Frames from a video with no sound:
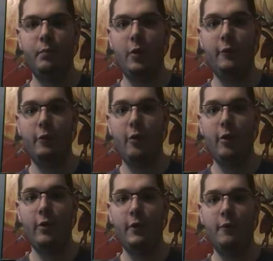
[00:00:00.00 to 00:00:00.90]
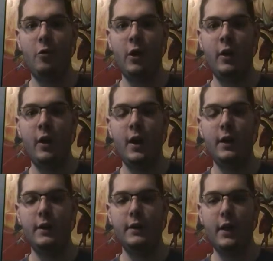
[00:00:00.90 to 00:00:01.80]
perfect rarity for it,
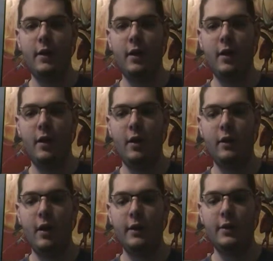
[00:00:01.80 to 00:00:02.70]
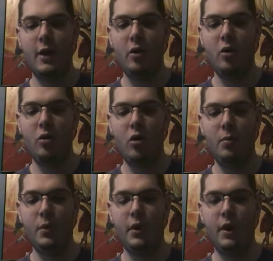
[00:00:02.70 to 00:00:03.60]
because I think like
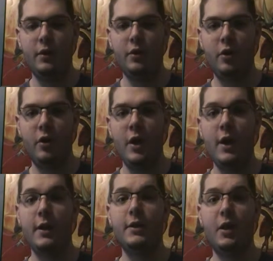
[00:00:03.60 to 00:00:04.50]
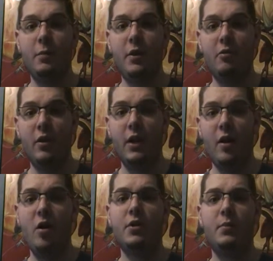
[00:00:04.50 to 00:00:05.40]
Scaradorable the Hunter, he's going to be a
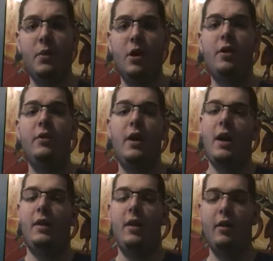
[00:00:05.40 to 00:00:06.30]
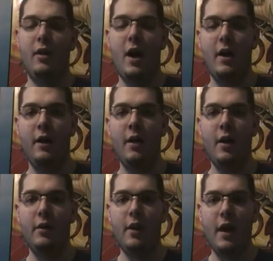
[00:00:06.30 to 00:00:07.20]
really awesome card that I like a lot,
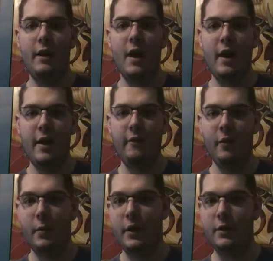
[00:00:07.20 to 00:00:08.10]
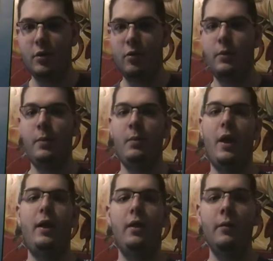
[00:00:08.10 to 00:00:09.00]
that not everybody's going to be
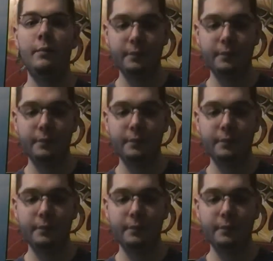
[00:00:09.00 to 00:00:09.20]
playing.